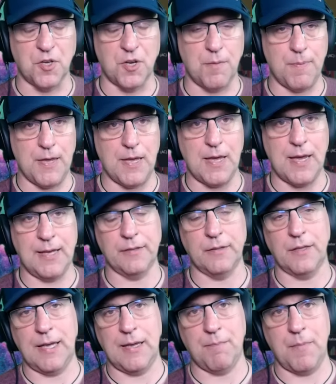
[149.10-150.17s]
is going to be
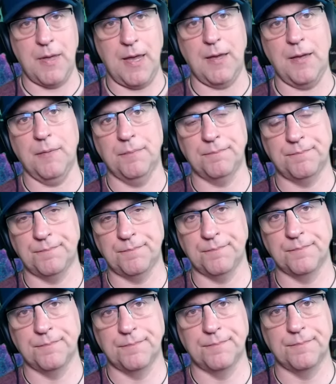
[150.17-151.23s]
in late May.
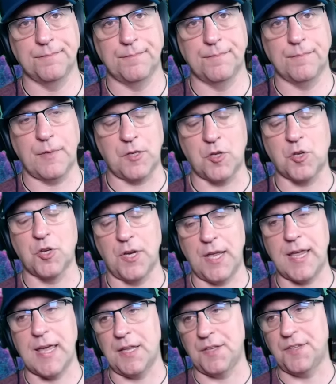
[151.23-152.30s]
You're
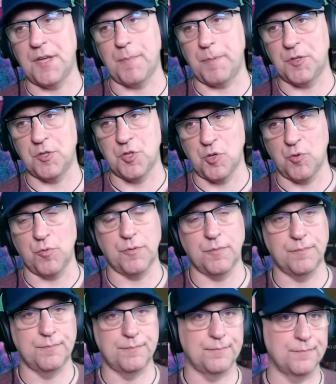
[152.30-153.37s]
going to get a dip in June,